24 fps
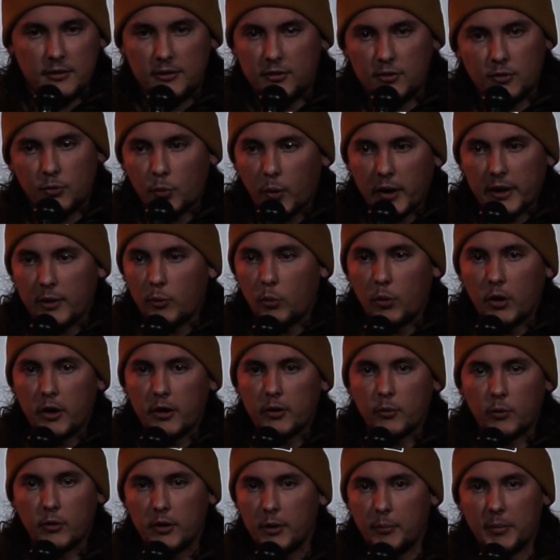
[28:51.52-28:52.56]
Sweaty
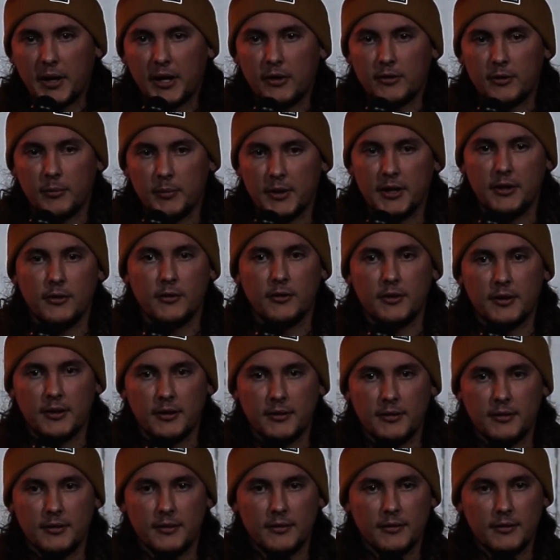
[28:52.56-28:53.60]
work we're about to be
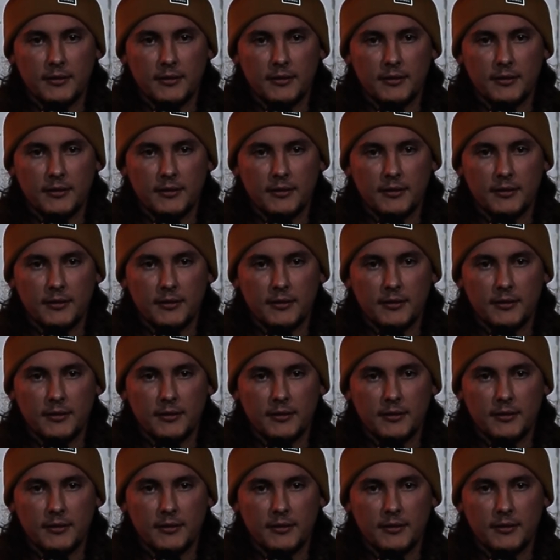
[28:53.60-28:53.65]
doing.